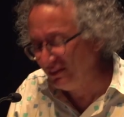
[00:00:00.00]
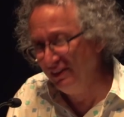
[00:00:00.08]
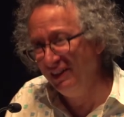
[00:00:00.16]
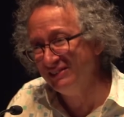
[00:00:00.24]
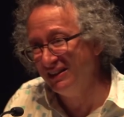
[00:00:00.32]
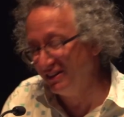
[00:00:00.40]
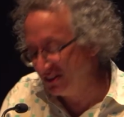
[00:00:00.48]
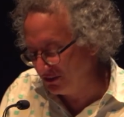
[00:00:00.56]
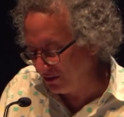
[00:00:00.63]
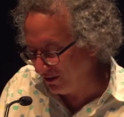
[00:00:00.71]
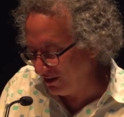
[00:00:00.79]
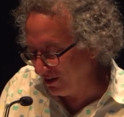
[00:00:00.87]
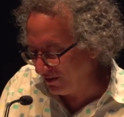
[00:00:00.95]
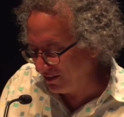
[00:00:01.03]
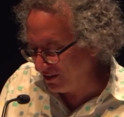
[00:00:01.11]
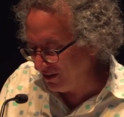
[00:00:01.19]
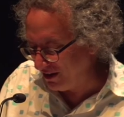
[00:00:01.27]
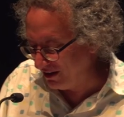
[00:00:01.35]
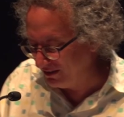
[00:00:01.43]
That's an extraordinary
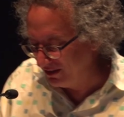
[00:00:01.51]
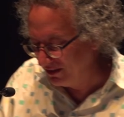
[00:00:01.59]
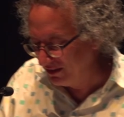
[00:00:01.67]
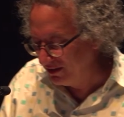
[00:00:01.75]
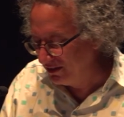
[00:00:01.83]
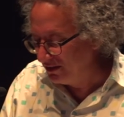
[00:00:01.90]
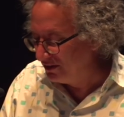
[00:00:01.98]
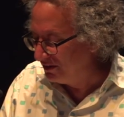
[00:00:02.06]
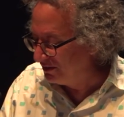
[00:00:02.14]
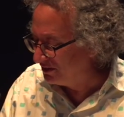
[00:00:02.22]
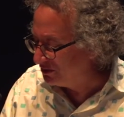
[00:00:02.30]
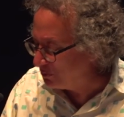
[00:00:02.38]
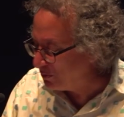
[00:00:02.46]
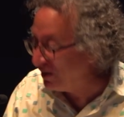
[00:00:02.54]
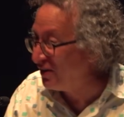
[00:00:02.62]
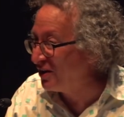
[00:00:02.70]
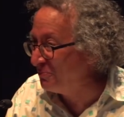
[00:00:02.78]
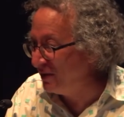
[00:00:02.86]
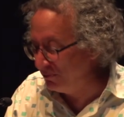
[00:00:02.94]
thought. To what
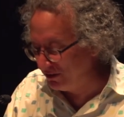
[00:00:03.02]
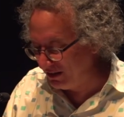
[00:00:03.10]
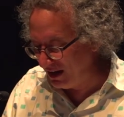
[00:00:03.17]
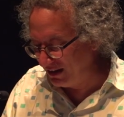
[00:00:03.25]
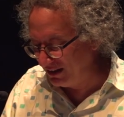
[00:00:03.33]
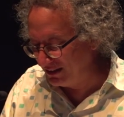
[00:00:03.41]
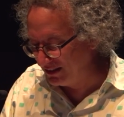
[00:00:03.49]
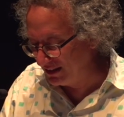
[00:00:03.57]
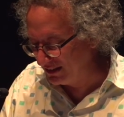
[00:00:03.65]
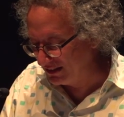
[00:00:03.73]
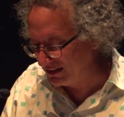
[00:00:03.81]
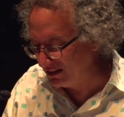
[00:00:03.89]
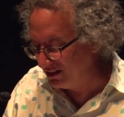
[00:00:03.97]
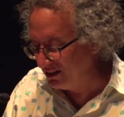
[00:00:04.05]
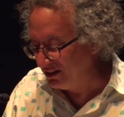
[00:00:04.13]
are people likenesses?